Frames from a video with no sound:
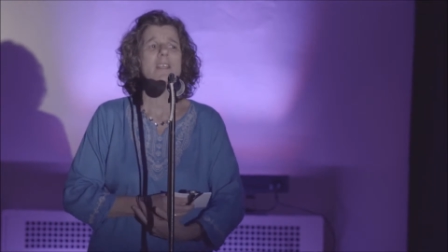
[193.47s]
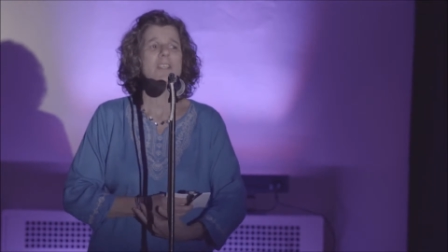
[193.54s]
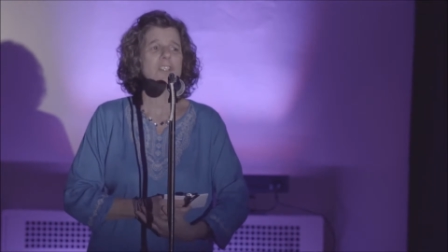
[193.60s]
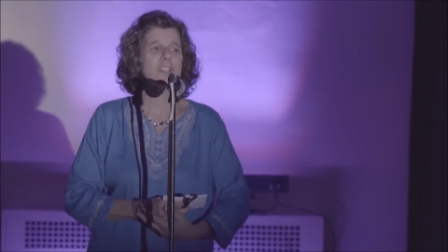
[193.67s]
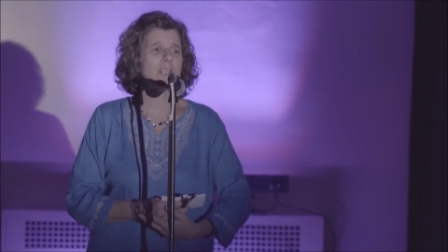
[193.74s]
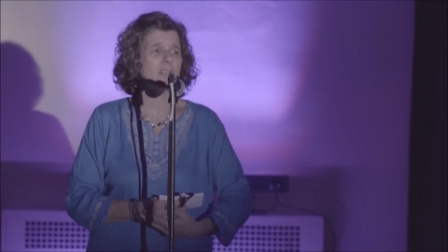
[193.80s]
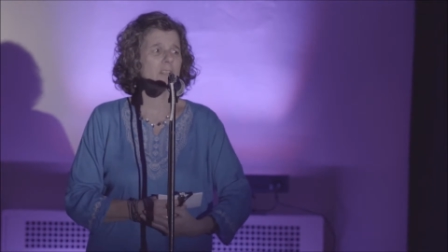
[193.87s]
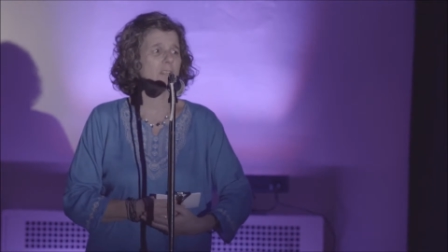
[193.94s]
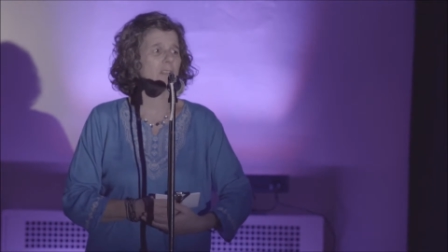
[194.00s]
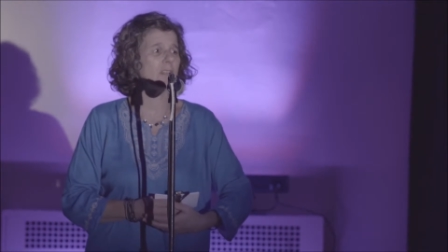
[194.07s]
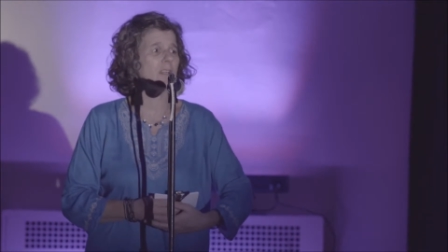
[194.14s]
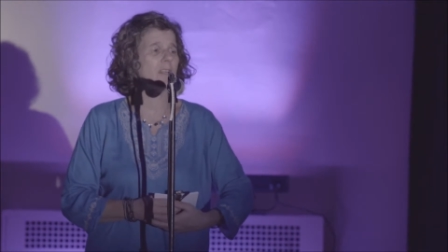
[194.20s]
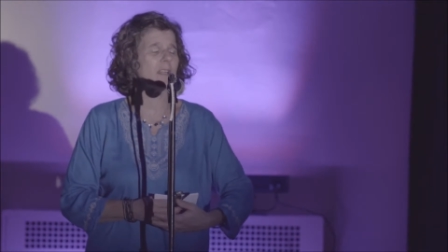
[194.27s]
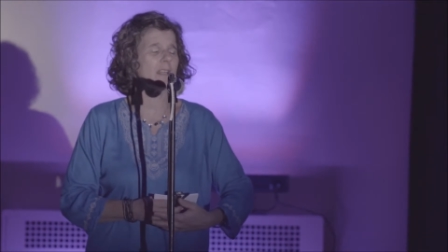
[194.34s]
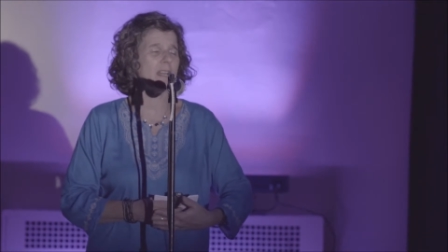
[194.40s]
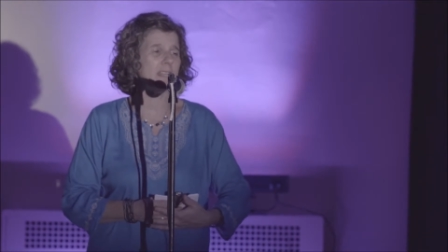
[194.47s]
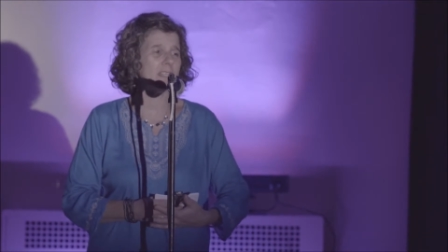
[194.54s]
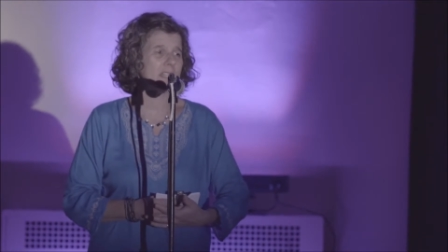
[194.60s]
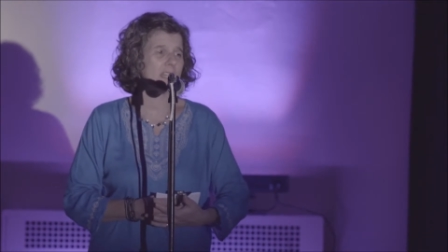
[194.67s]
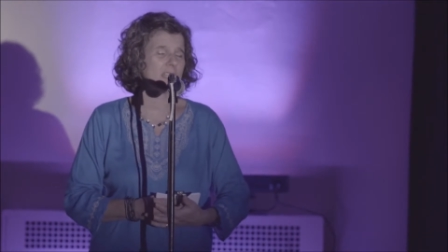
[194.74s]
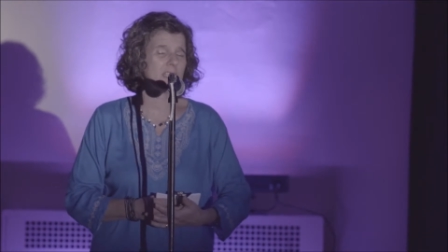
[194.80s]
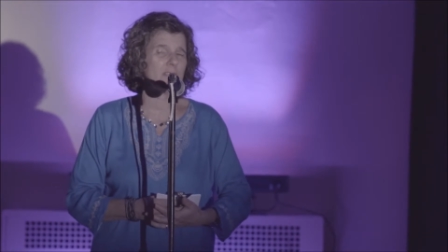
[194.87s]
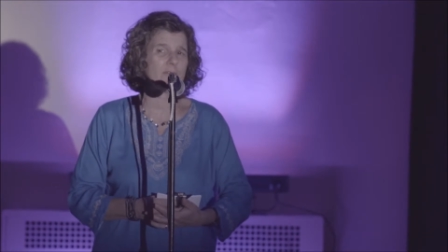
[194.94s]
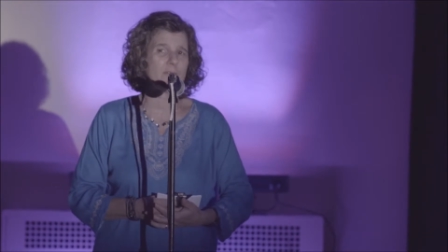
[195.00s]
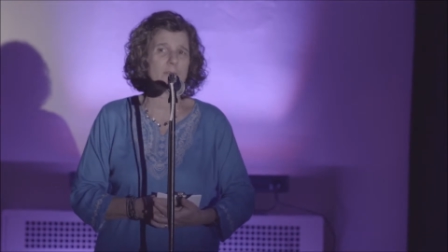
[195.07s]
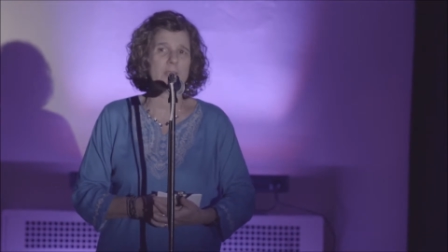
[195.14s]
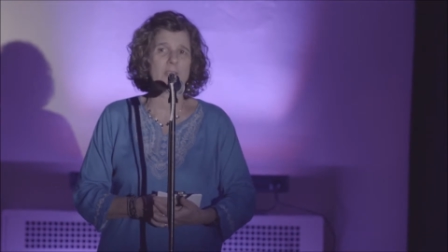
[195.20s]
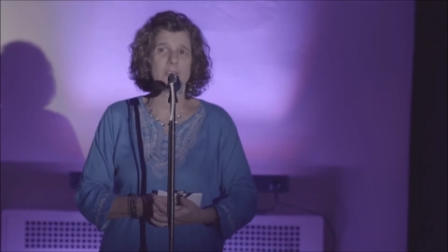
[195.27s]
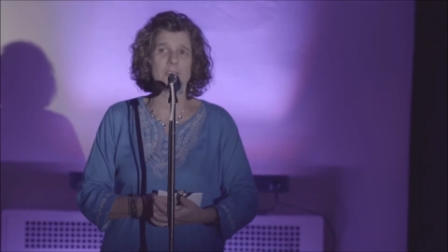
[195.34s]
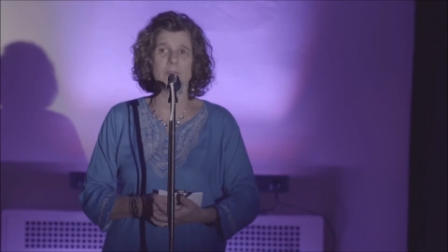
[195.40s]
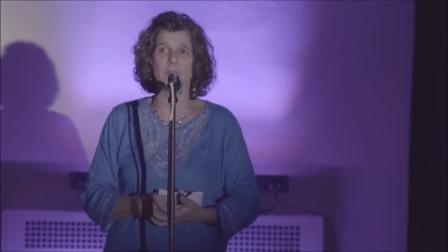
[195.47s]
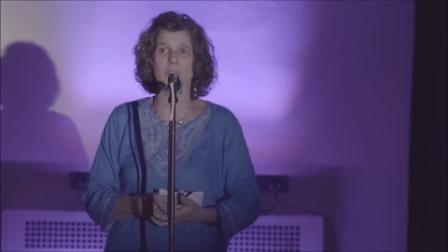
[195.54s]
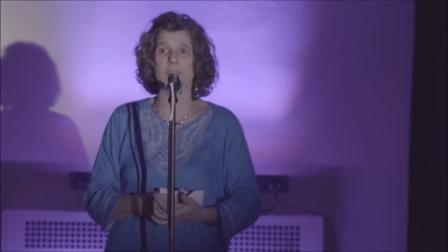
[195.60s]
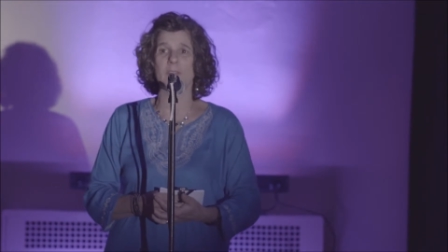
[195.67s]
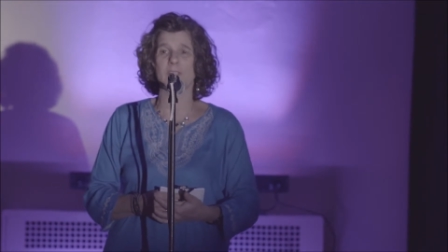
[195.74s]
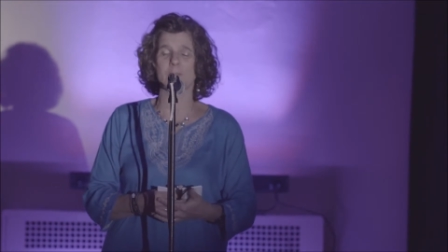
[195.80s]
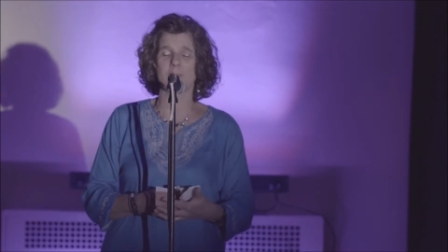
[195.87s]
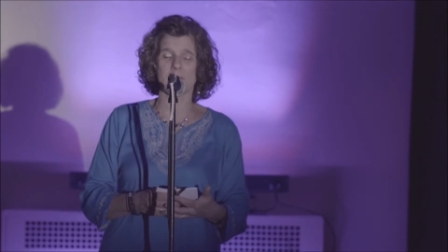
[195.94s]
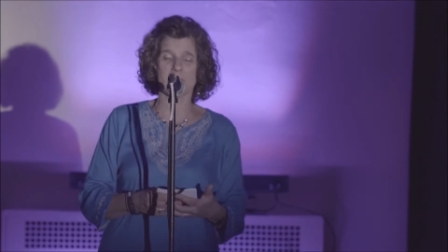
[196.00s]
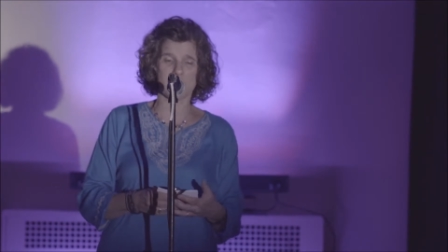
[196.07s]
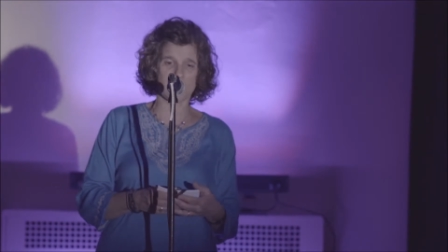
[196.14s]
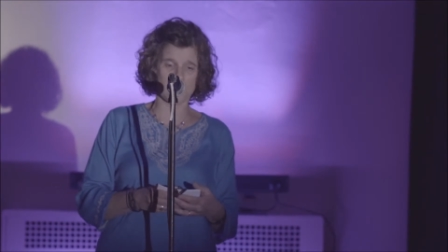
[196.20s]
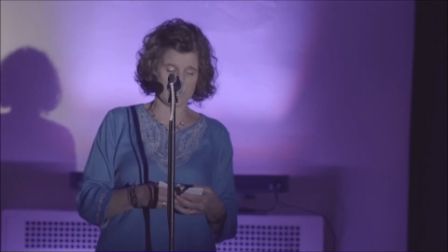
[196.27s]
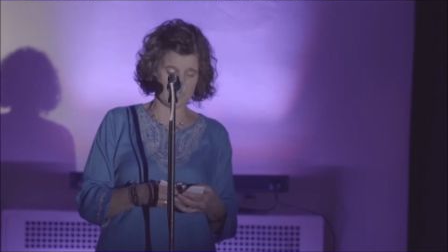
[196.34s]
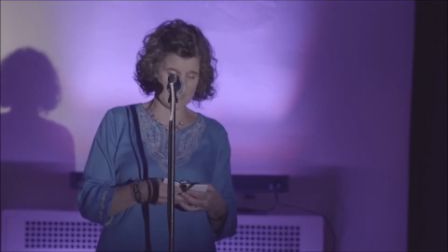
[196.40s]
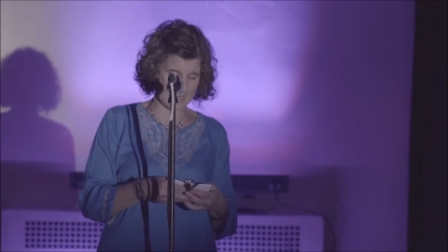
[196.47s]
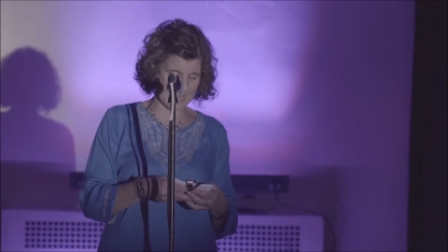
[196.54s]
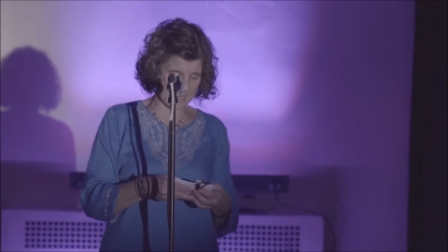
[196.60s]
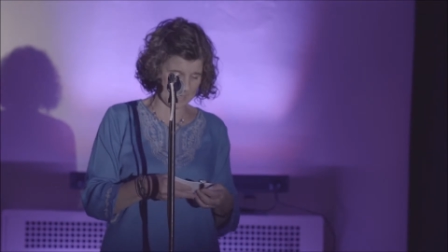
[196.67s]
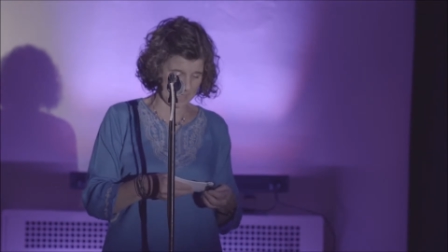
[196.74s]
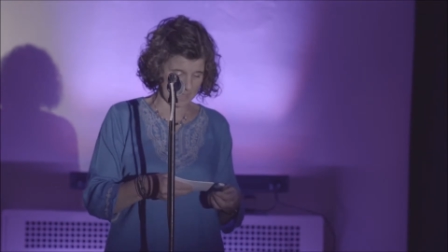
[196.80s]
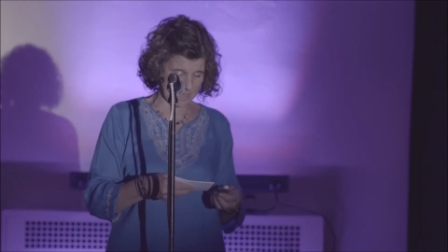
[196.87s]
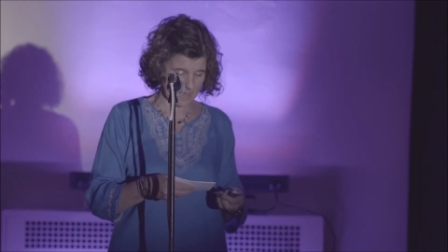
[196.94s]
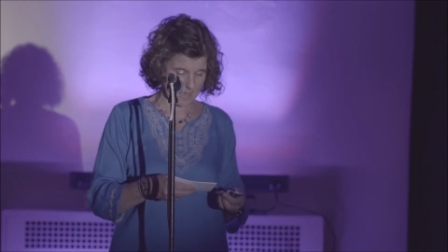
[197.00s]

share your contact information with us, please do that.